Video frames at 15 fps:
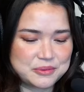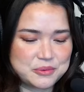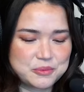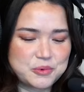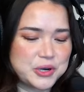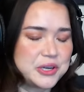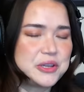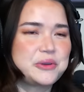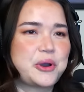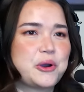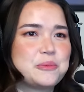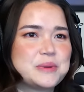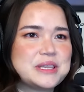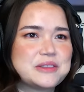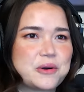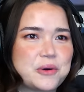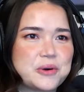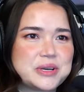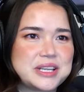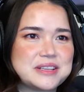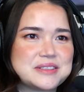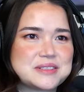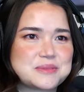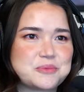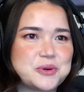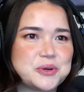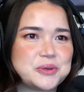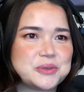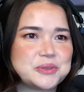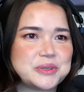what are you hoping the audience
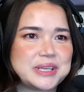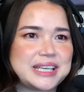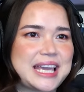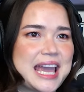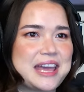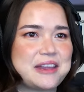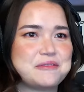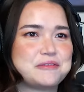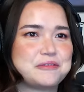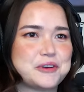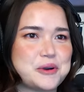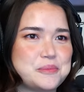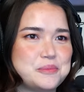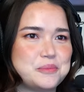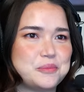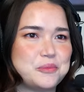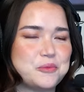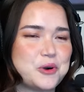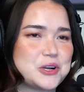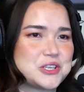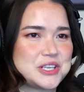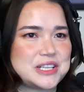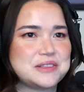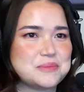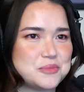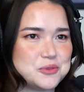will get from watching the